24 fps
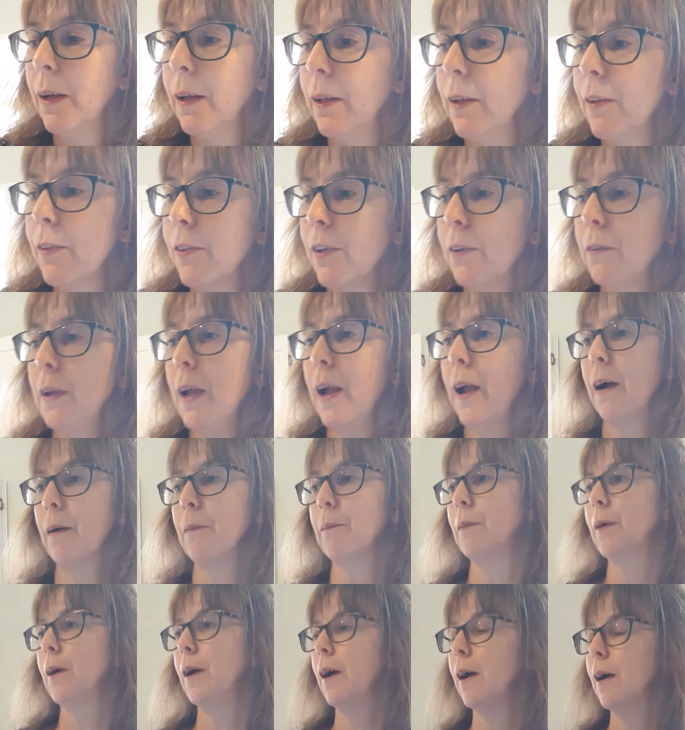So yeah,
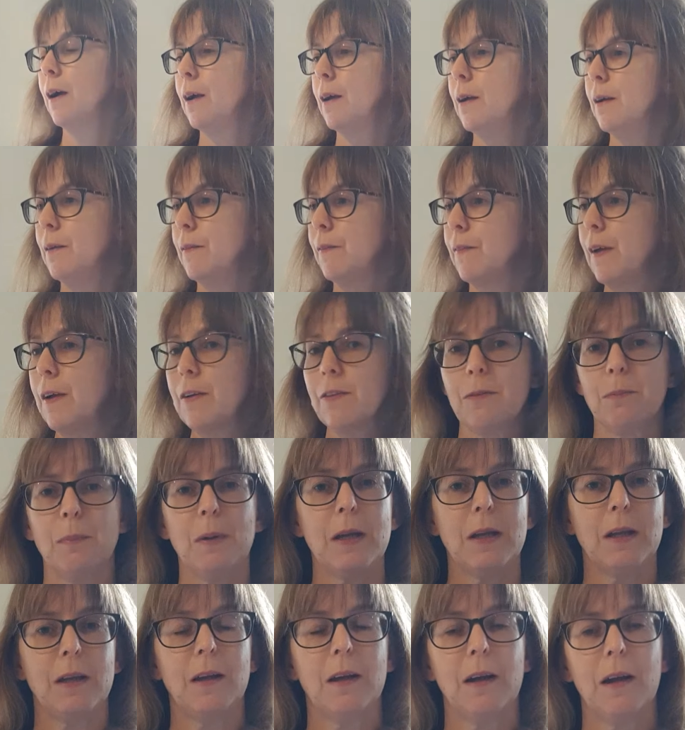that's
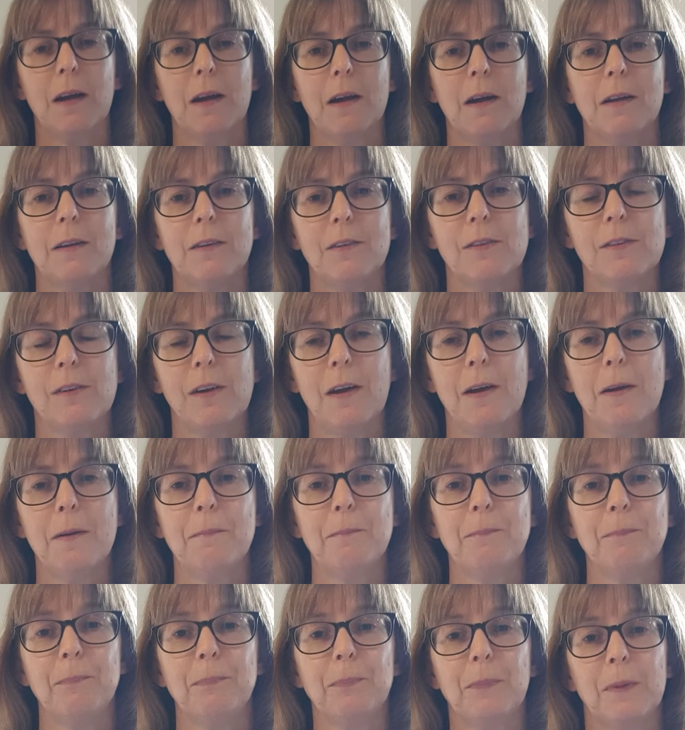me, and
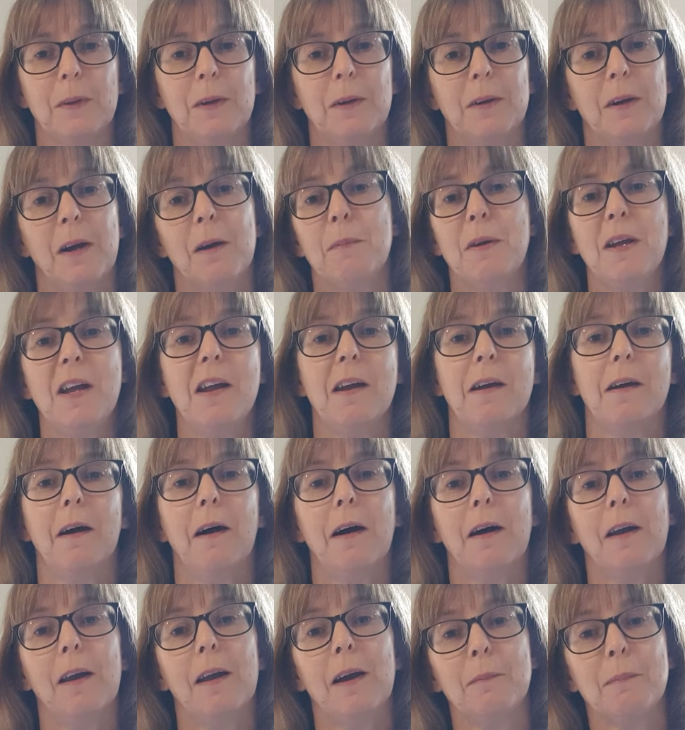I'm here.
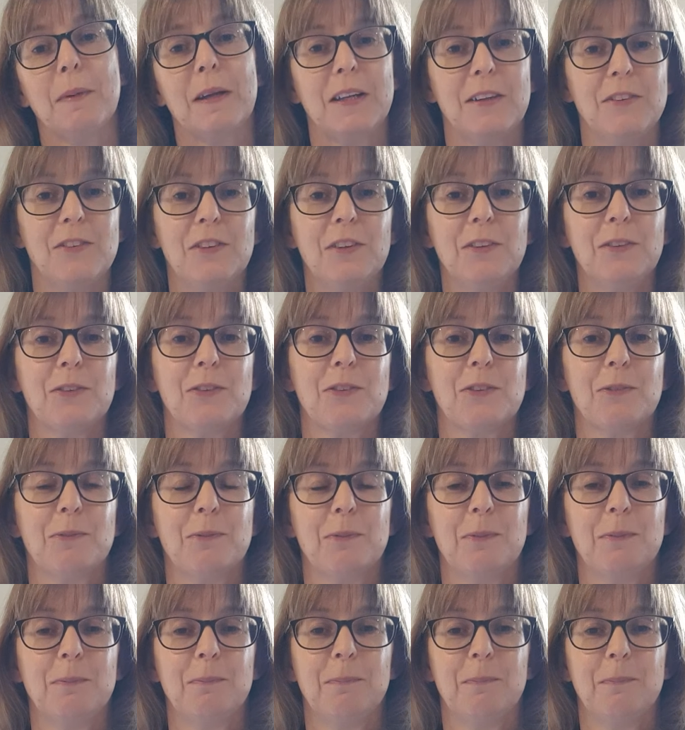I like making journals.
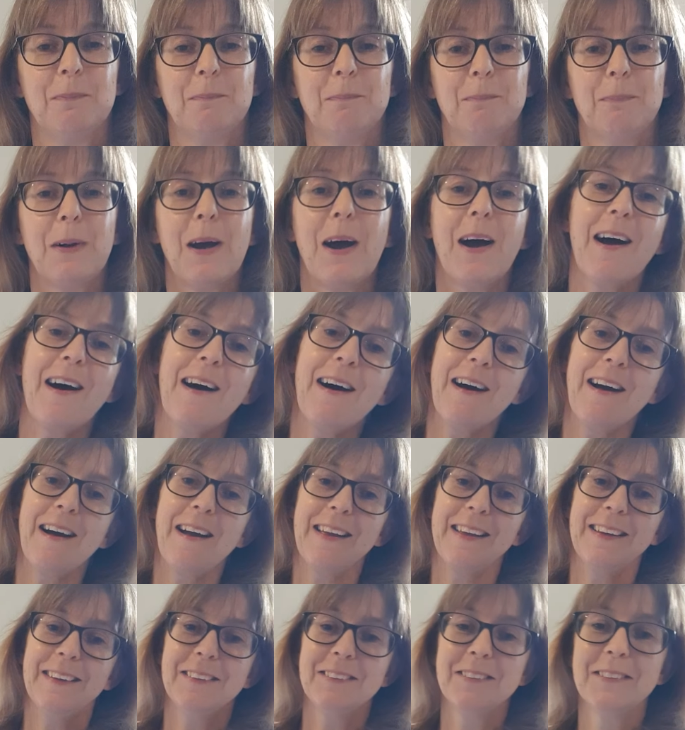Bye.